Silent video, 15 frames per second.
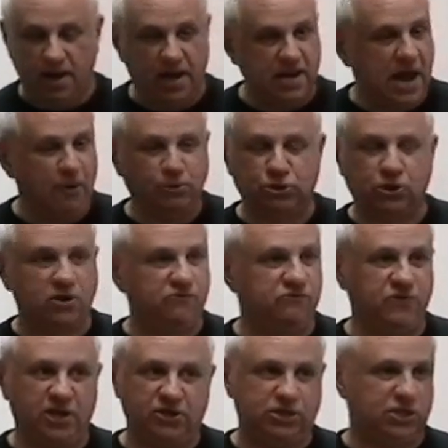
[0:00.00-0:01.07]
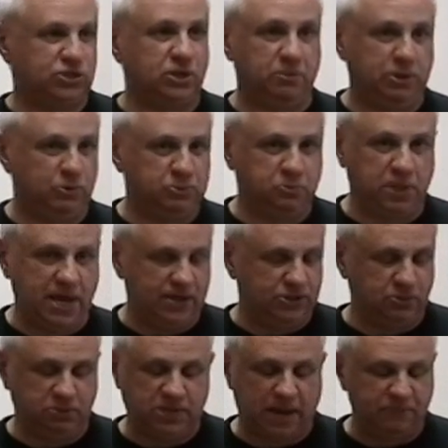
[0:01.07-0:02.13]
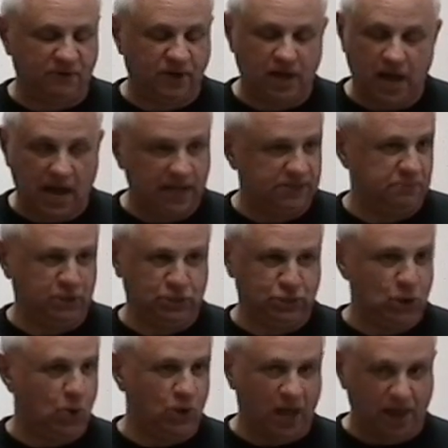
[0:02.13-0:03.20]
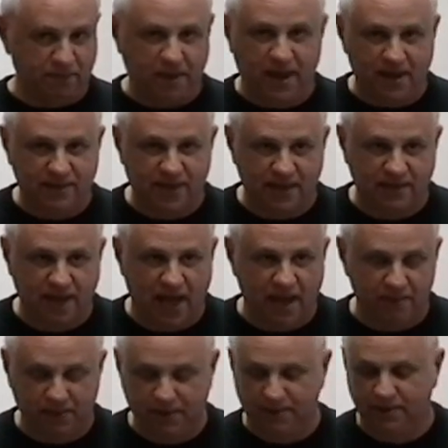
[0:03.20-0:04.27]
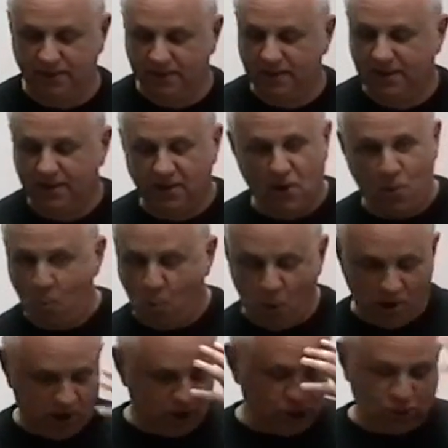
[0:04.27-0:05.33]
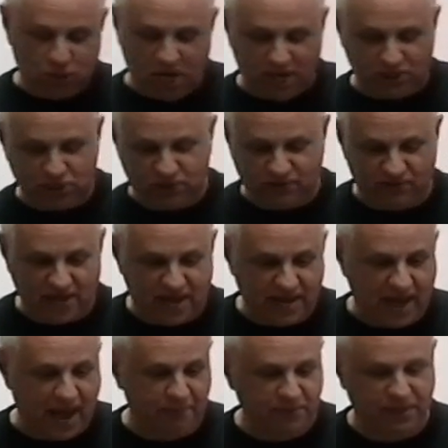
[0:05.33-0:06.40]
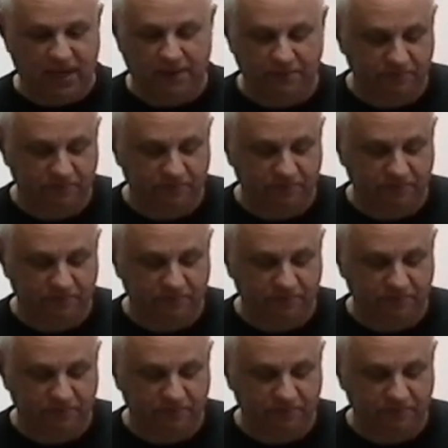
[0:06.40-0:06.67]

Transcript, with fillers: and I was convinced that somebody was playing some type of cosmic joke on me at that time what are the chances of that happening.